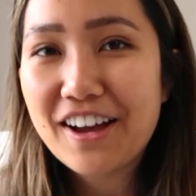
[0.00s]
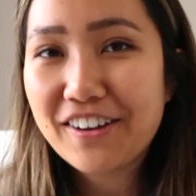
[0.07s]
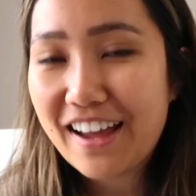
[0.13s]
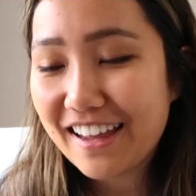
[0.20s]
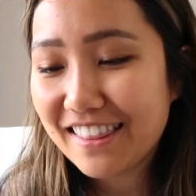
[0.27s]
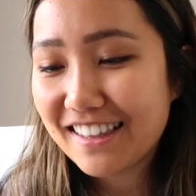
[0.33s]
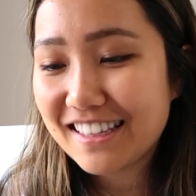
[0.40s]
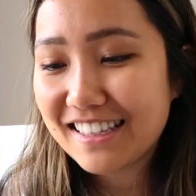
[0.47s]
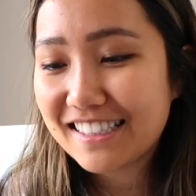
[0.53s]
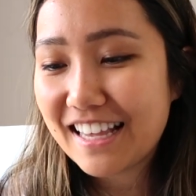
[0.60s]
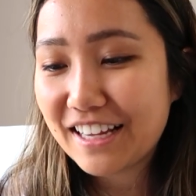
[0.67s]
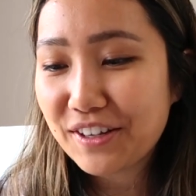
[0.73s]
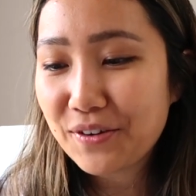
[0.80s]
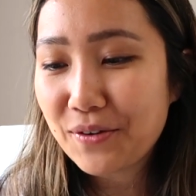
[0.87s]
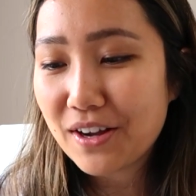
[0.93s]
Okay, and then the
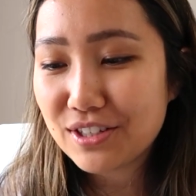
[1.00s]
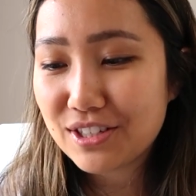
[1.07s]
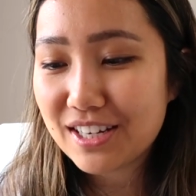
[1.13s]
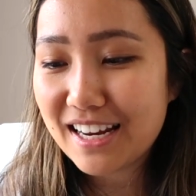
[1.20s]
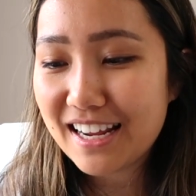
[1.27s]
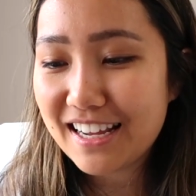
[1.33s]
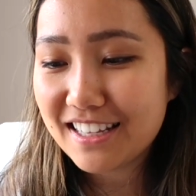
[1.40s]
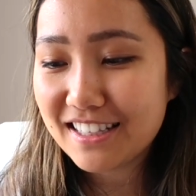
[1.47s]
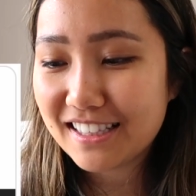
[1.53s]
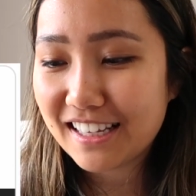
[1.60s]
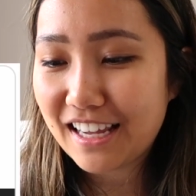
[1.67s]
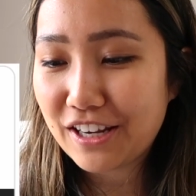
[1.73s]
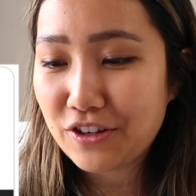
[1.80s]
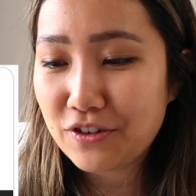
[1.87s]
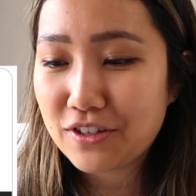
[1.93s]
second question is,
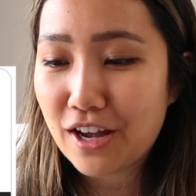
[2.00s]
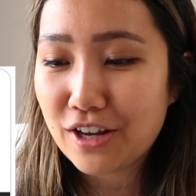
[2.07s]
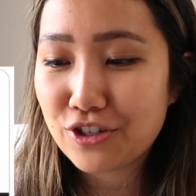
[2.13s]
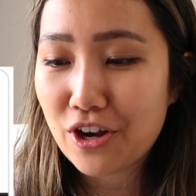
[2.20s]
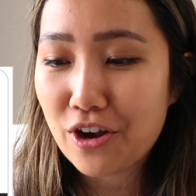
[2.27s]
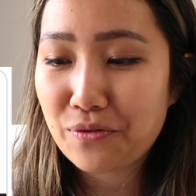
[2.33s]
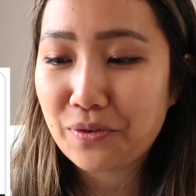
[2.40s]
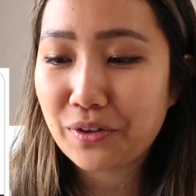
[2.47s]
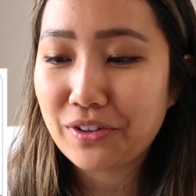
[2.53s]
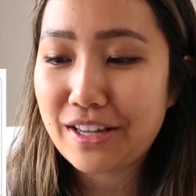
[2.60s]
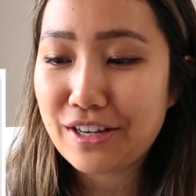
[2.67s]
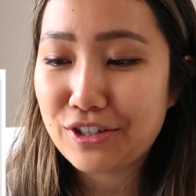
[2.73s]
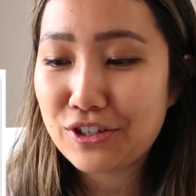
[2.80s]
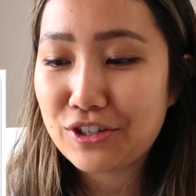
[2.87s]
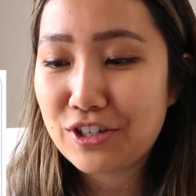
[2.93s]
can you touch on
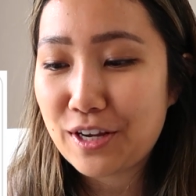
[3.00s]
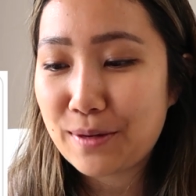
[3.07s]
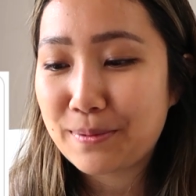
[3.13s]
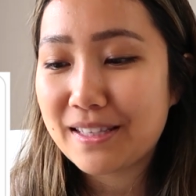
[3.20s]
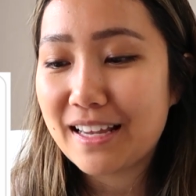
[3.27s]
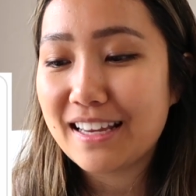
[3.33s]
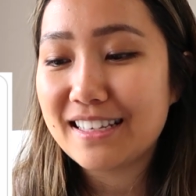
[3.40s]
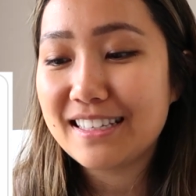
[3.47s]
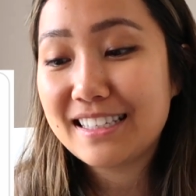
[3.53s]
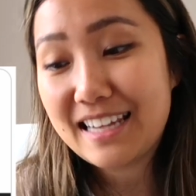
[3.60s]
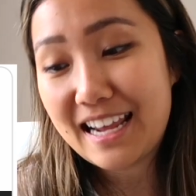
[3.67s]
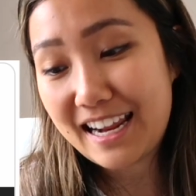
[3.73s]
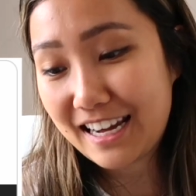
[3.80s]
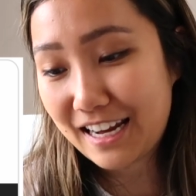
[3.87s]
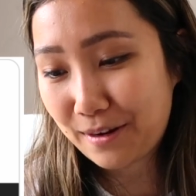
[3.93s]
relationships and
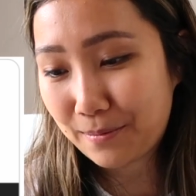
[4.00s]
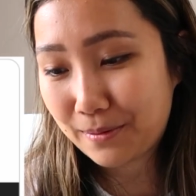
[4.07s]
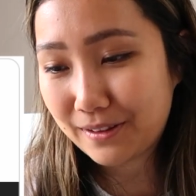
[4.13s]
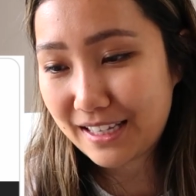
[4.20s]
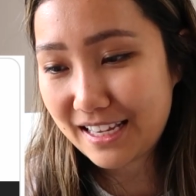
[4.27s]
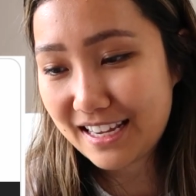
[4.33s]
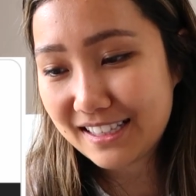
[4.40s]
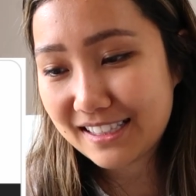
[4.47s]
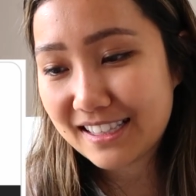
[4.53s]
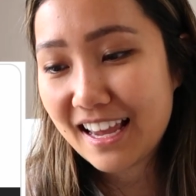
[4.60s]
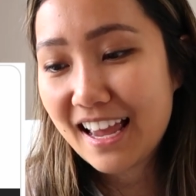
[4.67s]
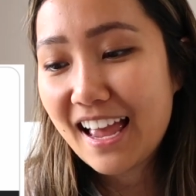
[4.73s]
dating, please?